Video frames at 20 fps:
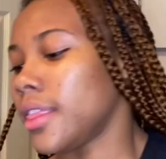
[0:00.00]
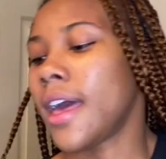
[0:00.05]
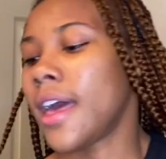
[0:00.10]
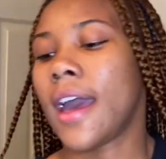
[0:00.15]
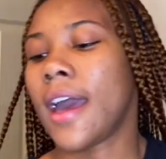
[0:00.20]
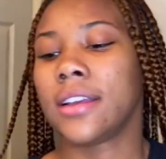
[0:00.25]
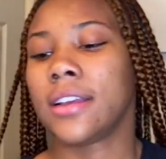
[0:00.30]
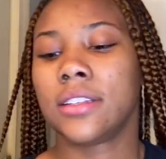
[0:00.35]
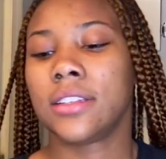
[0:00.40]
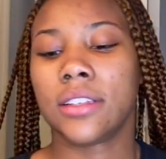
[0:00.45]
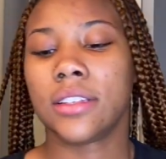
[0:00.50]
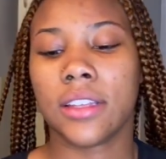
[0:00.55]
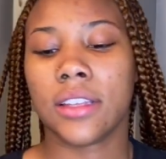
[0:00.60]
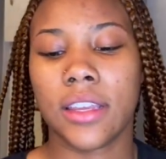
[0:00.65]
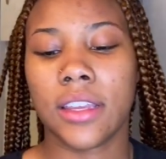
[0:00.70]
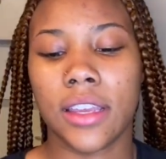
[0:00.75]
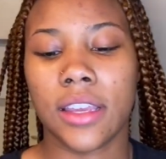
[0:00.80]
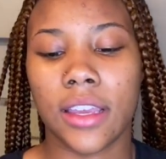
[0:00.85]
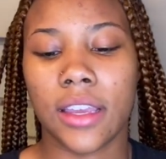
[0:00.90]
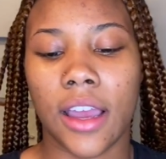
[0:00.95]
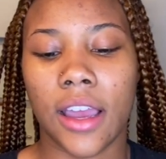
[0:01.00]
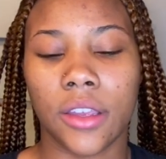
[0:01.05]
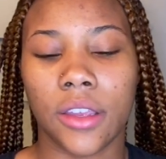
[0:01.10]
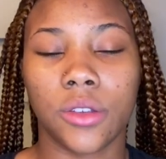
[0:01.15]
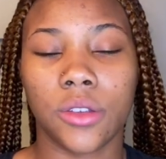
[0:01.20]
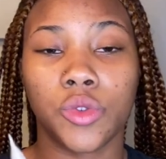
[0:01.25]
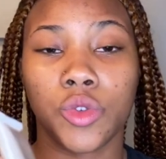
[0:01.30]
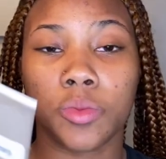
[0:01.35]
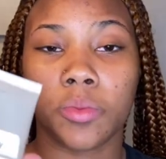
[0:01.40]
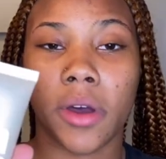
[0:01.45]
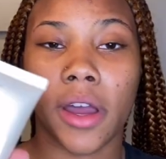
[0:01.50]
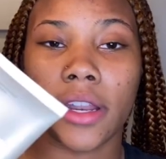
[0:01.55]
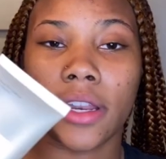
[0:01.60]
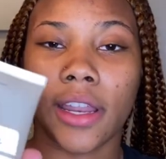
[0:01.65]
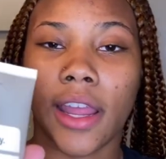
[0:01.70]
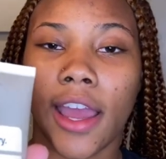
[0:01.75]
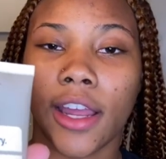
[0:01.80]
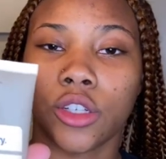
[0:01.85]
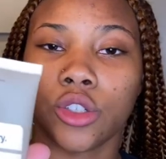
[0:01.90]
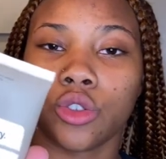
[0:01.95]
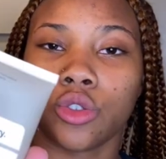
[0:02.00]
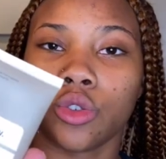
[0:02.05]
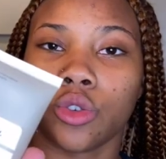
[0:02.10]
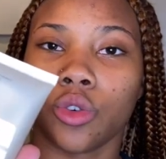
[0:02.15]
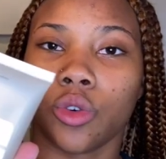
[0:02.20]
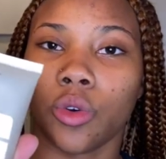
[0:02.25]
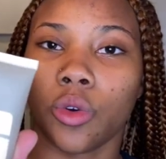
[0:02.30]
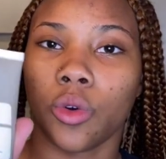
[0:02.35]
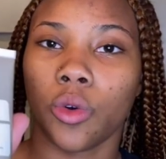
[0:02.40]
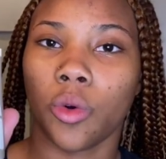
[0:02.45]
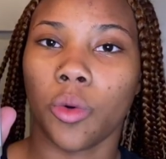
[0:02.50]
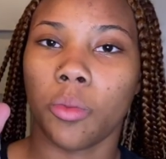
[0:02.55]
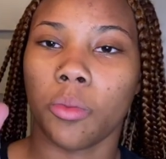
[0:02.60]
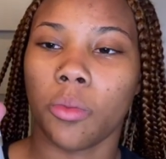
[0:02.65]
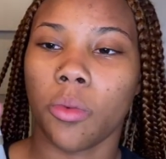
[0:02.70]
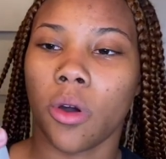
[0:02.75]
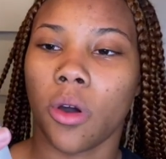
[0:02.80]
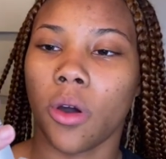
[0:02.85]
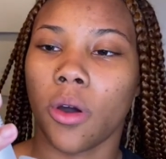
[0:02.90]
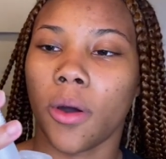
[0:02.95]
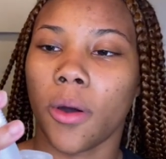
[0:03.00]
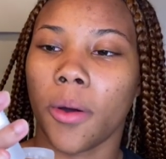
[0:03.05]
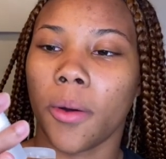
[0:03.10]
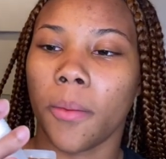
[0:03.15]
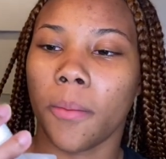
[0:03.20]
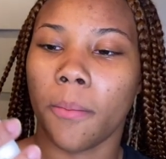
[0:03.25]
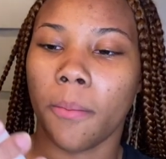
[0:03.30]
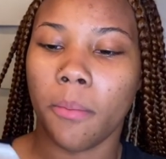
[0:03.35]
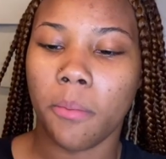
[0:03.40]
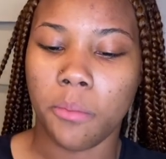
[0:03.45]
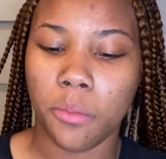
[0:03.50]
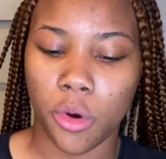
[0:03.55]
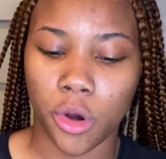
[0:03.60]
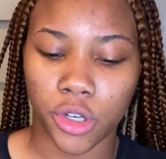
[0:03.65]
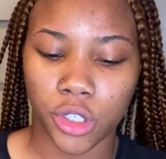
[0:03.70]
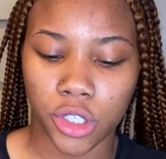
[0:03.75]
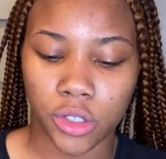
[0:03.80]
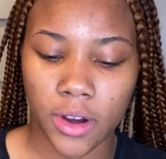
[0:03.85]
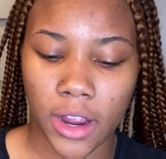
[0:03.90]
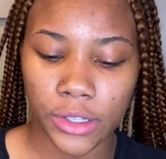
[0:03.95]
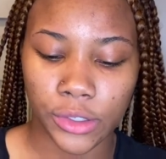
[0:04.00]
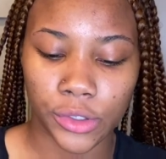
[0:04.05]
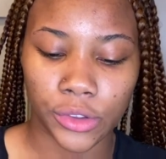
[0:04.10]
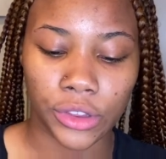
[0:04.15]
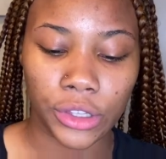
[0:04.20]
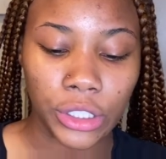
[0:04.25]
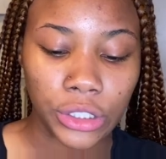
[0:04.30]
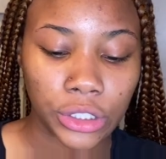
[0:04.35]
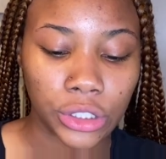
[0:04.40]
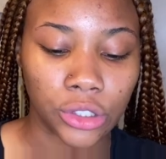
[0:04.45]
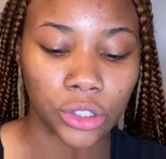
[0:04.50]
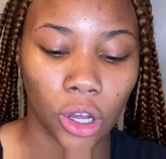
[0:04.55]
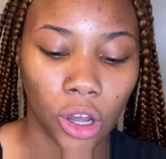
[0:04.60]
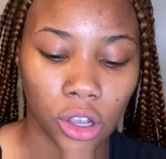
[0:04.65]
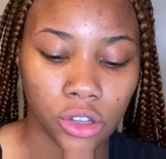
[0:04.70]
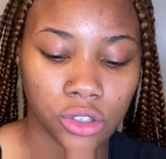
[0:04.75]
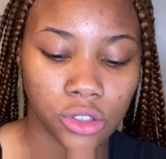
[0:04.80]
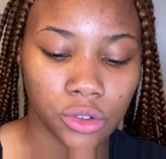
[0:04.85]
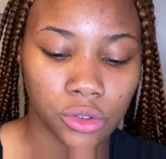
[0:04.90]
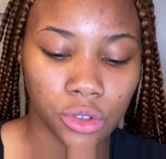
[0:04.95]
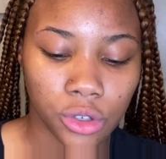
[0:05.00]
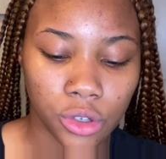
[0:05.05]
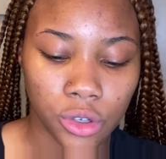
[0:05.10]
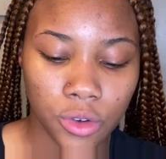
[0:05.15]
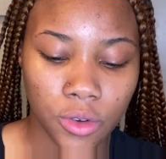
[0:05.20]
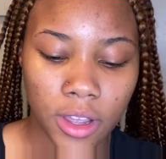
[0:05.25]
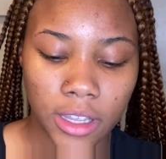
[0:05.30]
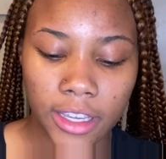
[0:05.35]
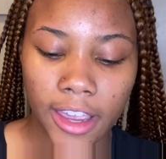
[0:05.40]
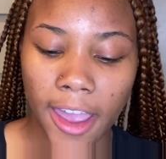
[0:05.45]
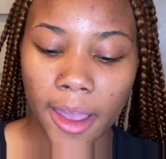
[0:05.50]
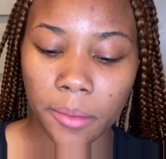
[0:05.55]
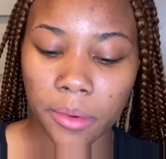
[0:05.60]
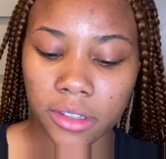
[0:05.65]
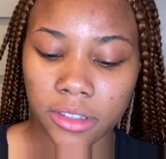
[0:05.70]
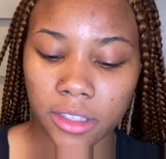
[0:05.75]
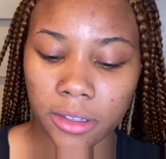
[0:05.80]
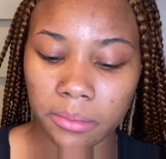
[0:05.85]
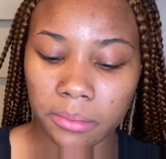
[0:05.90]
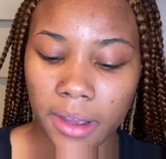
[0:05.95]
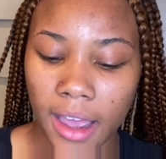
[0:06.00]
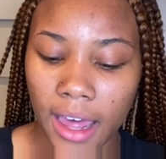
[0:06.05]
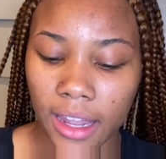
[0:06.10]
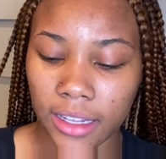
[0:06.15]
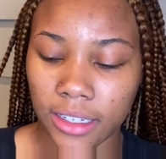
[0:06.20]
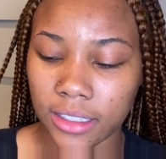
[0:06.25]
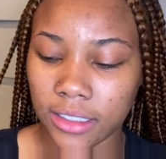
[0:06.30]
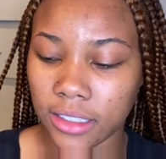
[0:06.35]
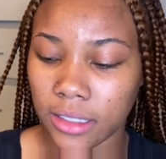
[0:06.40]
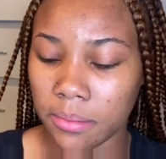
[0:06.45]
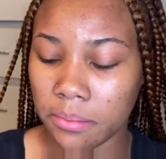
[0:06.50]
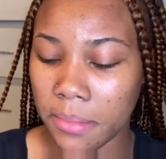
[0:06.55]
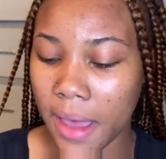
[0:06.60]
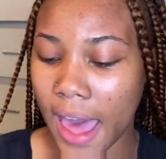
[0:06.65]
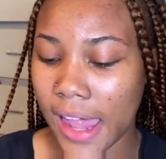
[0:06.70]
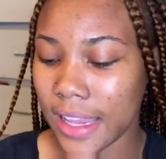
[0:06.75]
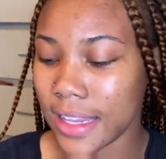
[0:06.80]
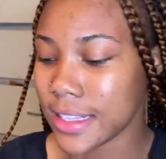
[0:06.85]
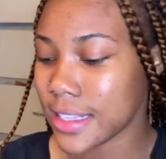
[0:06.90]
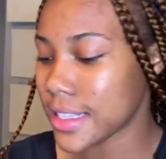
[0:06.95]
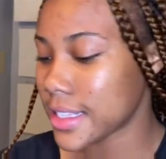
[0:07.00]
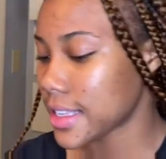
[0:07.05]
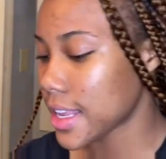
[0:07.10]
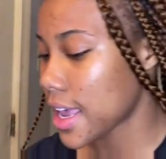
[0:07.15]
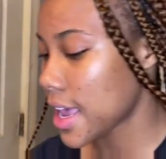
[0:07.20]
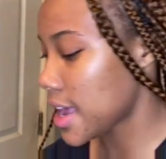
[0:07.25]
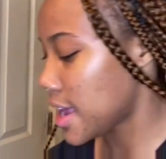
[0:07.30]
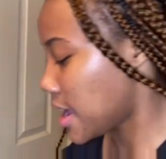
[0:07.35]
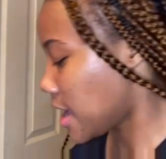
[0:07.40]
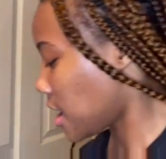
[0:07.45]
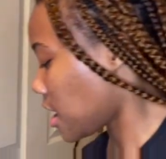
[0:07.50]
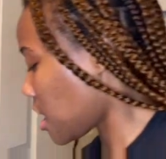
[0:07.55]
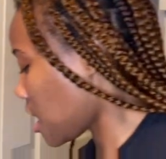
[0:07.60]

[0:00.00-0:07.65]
Lastly, I use my natural um, moisturizer. This is also new. It came with the balance balance set.